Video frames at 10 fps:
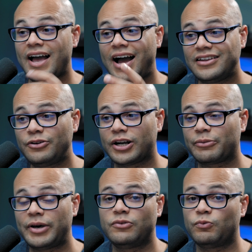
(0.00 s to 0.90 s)
I highly
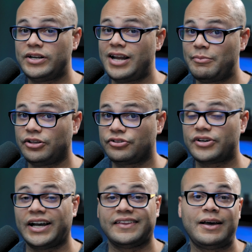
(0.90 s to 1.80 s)
recommend renaming your
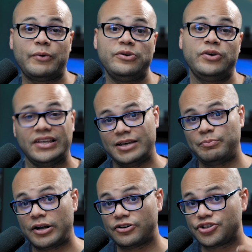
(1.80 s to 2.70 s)
track. That way you can
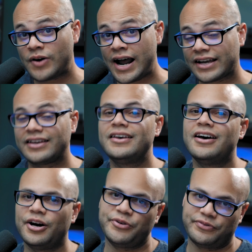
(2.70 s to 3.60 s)
keep better track
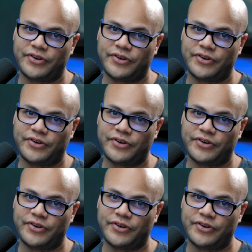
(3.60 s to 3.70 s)
of your